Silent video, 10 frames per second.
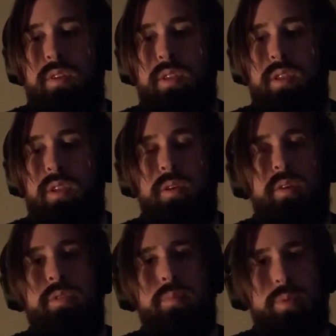You have
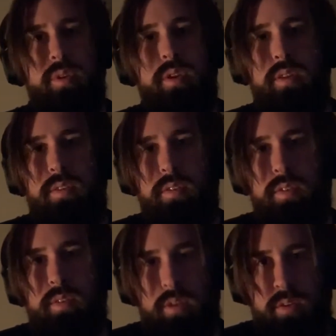to put in
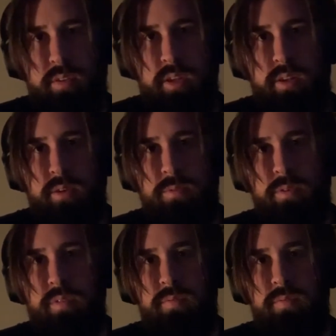all that effort.